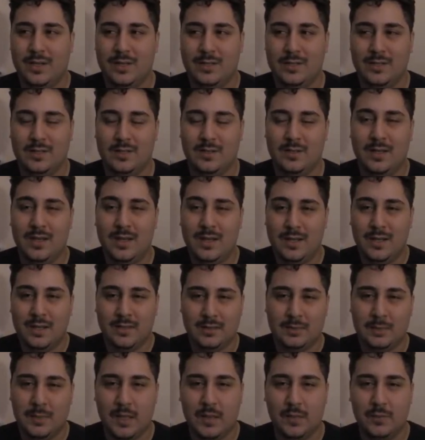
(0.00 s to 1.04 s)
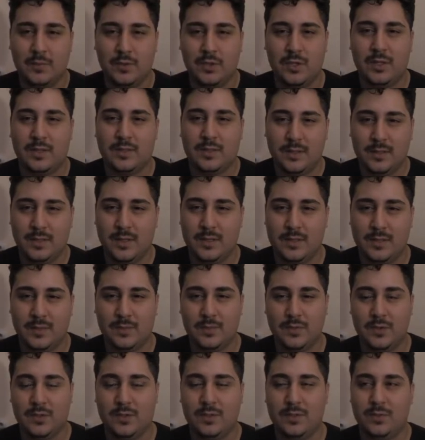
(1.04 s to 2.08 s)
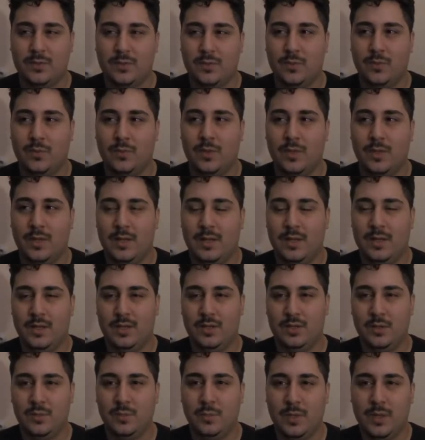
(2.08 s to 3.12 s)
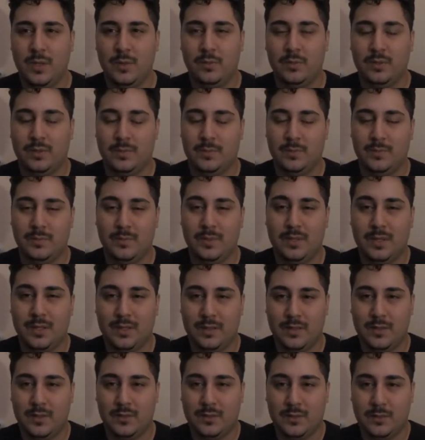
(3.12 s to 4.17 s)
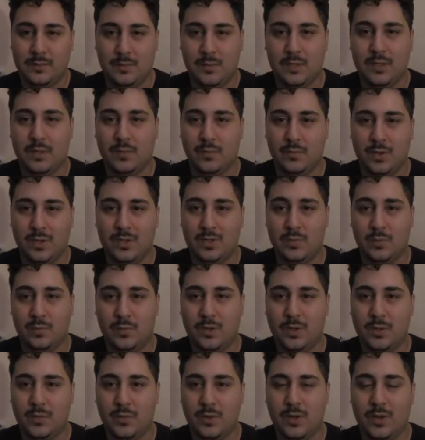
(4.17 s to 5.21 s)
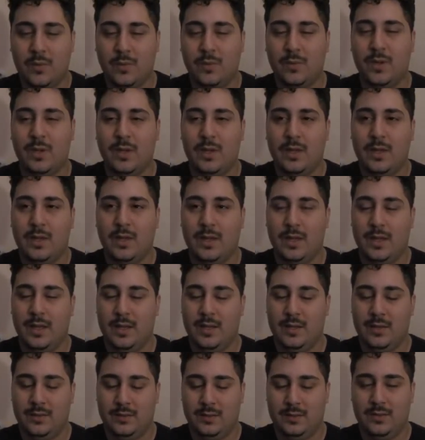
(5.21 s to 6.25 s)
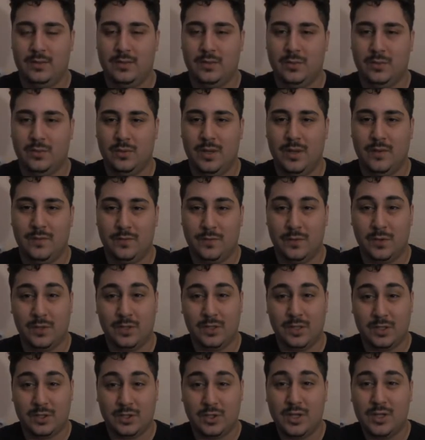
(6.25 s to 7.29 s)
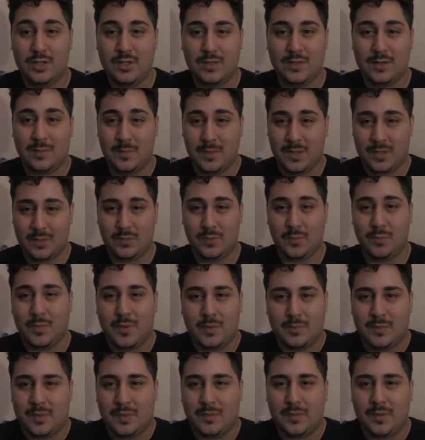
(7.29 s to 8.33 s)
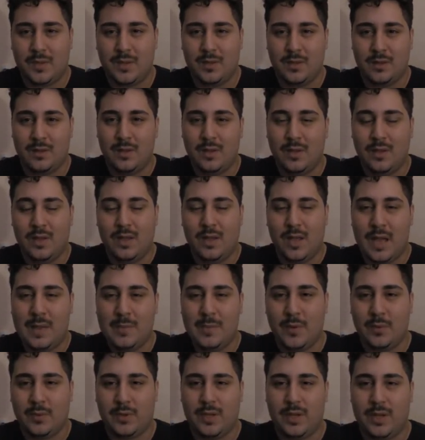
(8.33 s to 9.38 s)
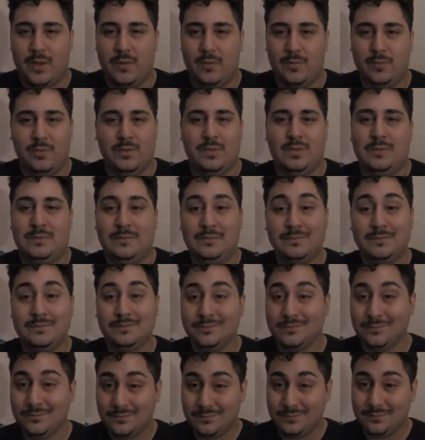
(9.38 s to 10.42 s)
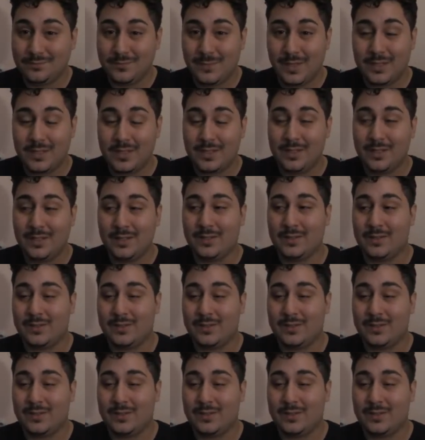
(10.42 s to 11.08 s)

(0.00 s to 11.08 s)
It's an LMG, it's not an SMG, so it should be able to get kills in medium range pretty well. And, you know, if they're going to change it, they might as well bump up the ammo count, but they didn't.